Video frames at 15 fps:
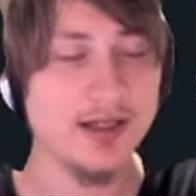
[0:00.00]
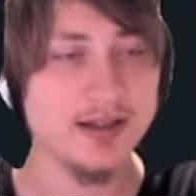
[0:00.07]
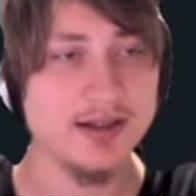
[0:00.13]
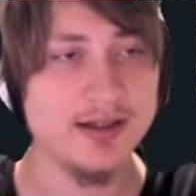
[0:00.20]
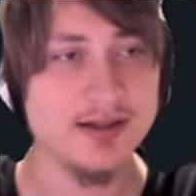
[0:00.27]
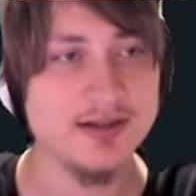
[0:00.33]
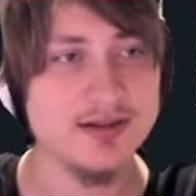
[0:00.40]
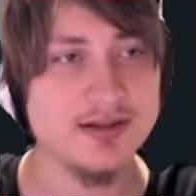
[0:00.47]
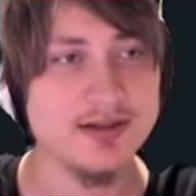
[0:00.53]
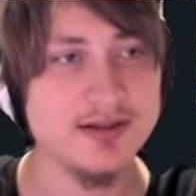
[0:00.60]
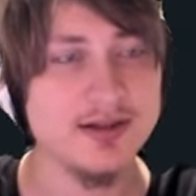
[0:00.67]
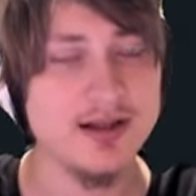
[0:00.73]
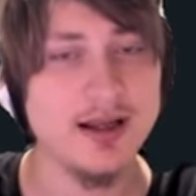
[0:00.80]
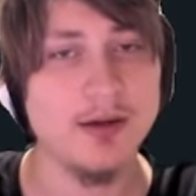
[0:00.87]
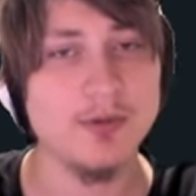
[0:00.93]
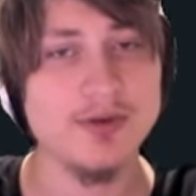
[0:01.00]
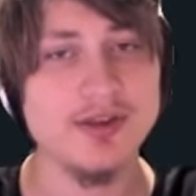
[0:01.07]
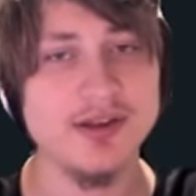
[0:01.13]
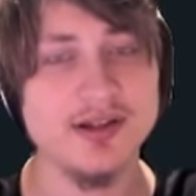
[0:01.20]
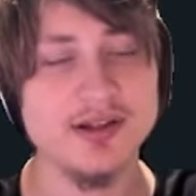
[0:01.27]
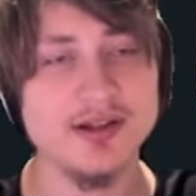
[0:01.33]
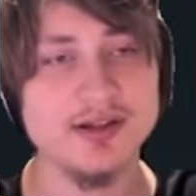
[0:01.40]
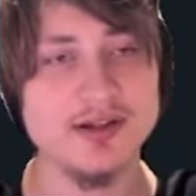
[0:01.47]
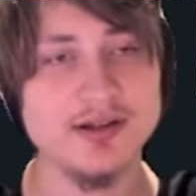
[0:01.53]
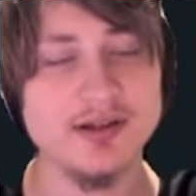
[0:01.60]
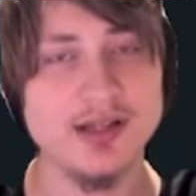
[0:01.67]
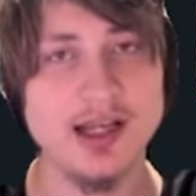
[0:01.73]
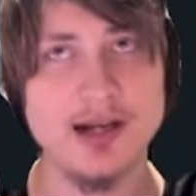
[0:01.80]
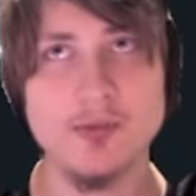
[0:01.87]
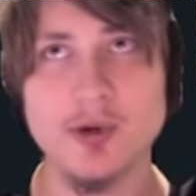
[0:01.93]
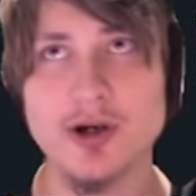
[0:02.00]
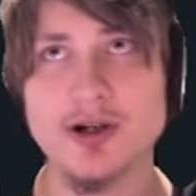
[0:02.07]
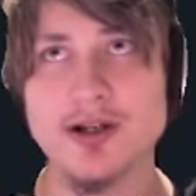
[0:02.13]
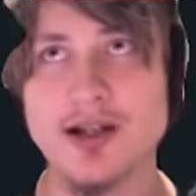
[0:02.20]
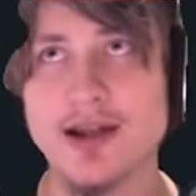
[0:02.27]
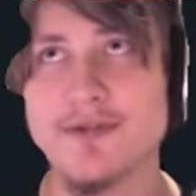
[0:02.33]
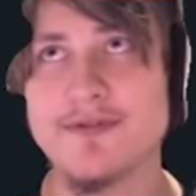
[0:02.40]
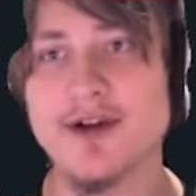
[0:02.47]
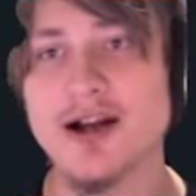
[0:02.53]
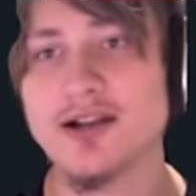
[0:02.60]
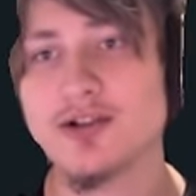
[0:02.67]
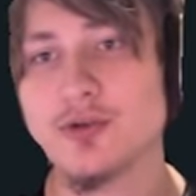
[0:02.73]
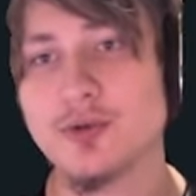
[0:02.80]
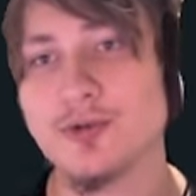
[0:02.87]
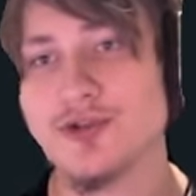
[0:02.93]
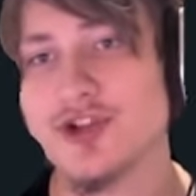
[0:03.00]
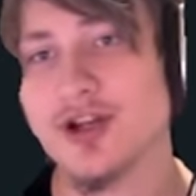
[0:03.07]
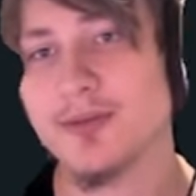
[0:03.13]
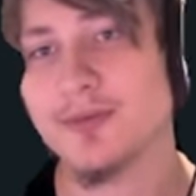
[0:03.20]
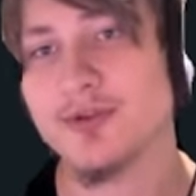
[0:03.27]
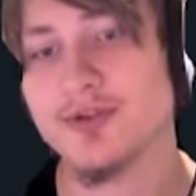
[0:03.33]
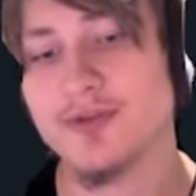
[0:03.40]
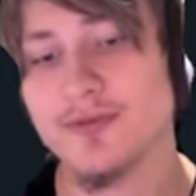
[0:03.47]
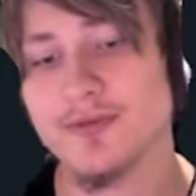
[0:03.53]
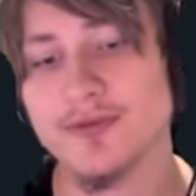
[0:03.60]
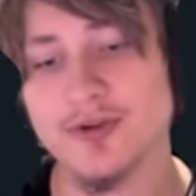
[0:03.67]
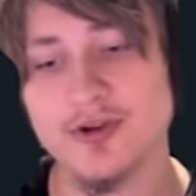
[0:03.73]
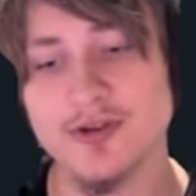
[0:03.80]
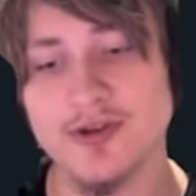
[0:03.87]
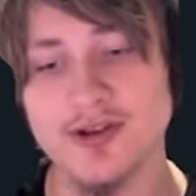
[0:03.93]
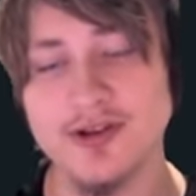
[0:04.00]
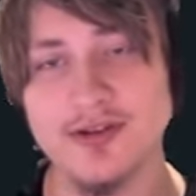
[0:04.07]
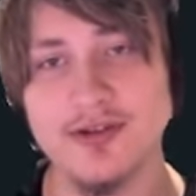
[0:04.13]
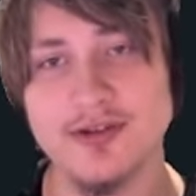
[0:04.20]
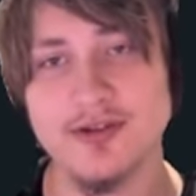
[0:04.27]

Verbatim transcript: guess I was thinking like where can I find cool gems for this